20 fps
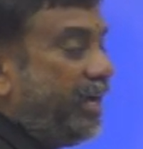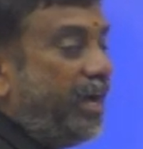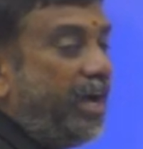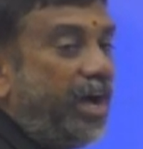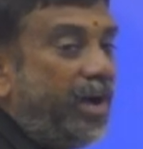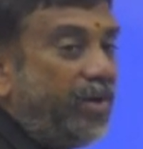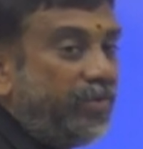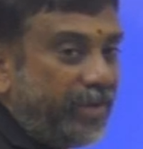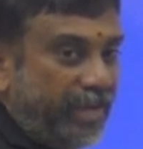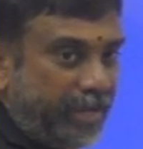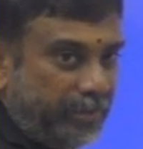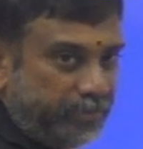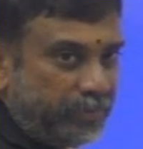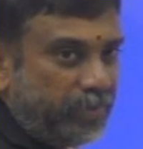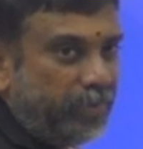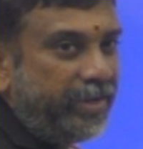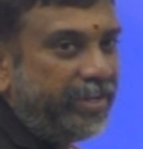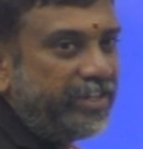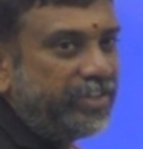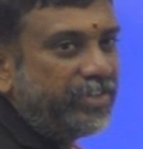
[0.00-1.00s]
How I am
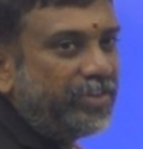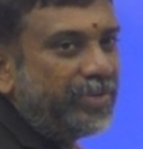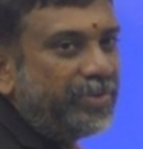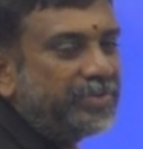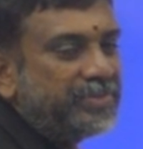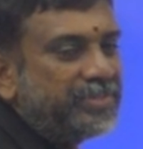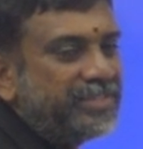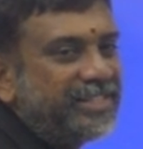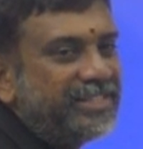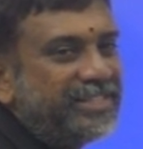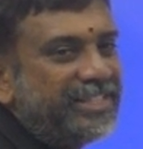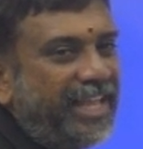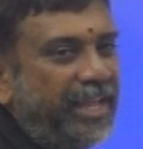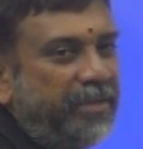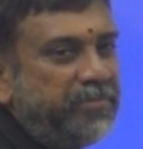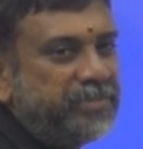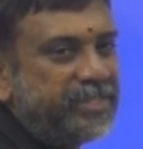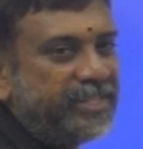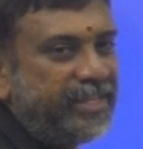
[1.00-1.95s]
going to use the same